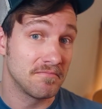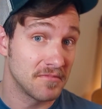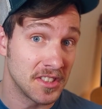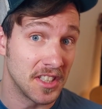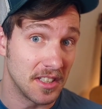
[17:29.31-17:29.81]

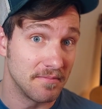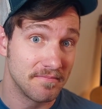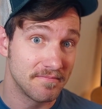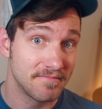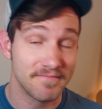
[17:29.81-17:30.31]
to them.
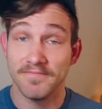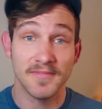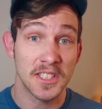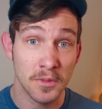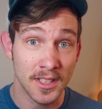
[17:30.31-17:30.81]

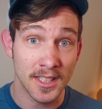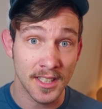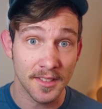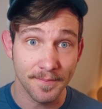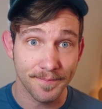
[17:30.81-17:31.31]
That's really
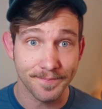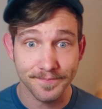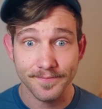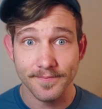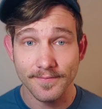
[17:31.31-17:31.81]
it.
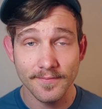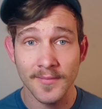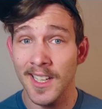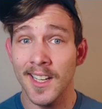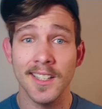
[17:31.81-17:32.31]

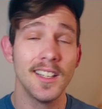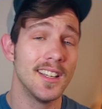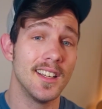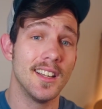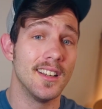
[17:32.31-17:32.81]
Hi,
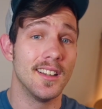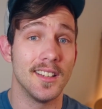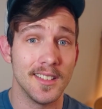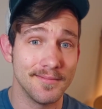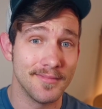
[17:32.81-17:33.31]

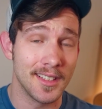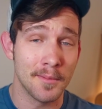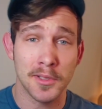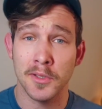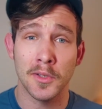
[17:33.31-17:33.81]
I'm
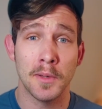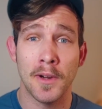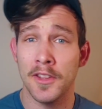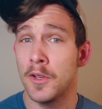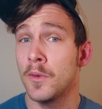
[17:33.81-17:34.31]
so sorry to
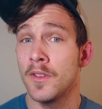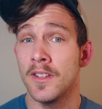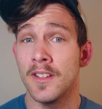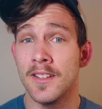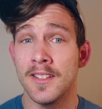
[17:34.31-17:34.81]
bother you.
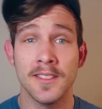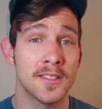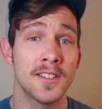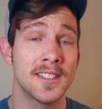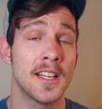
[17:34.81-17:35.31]
This is
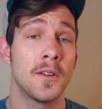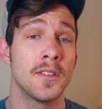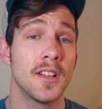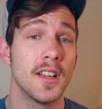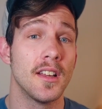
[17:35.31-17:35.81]
going to sound
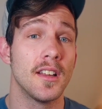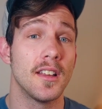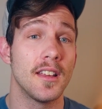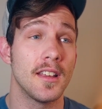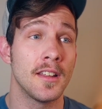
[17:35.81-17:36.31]

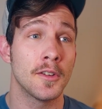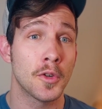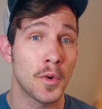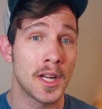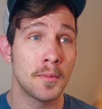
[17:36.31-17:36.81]

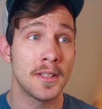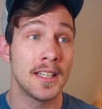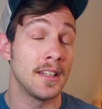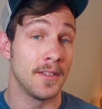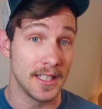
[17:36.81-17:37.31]
incredibly
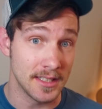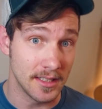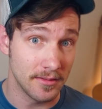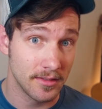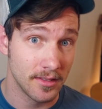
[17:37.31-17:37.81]

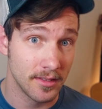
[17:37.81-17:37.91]
invasive.